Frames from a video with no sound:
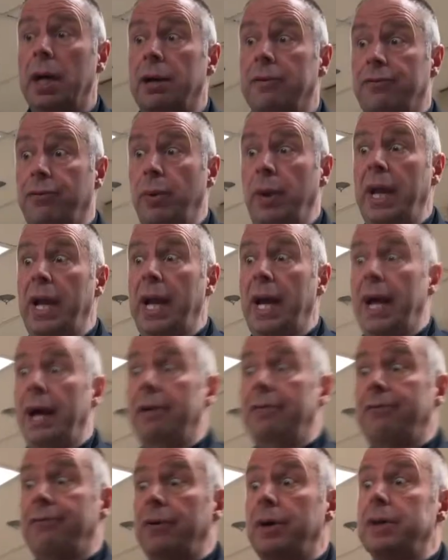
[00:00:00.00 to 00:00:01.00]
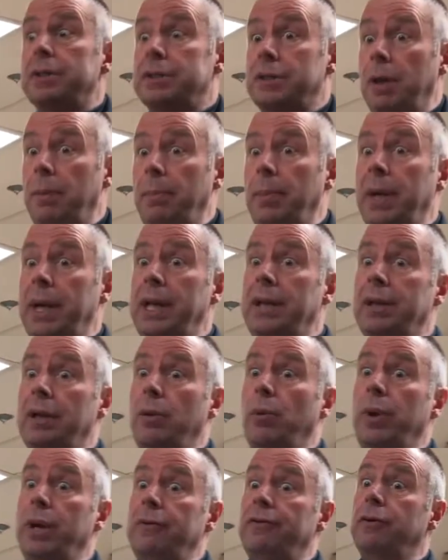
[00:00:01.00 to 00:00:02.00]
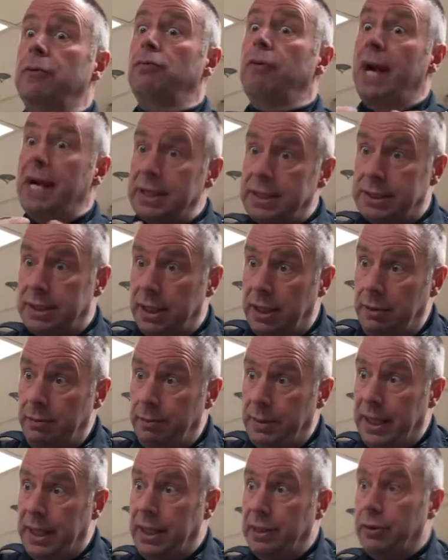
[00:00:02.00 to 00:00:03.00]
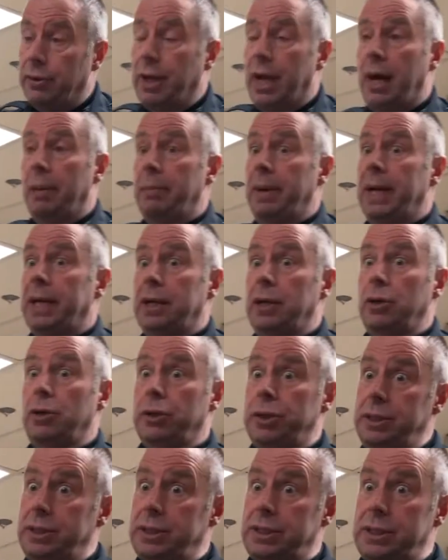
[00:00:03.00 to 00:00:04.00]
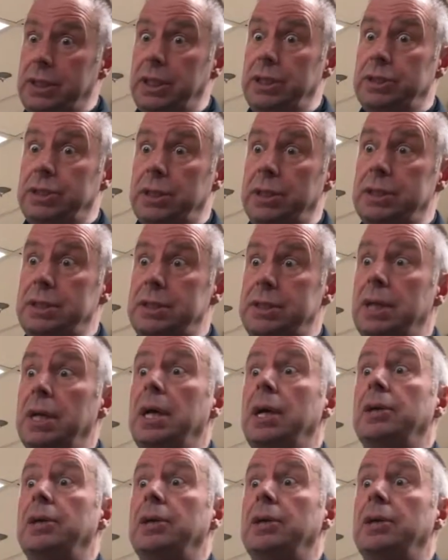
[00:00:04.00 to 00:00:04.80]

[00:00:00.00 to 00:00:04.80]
If we have somebody that we've arrested, meaning they're not making good decisions,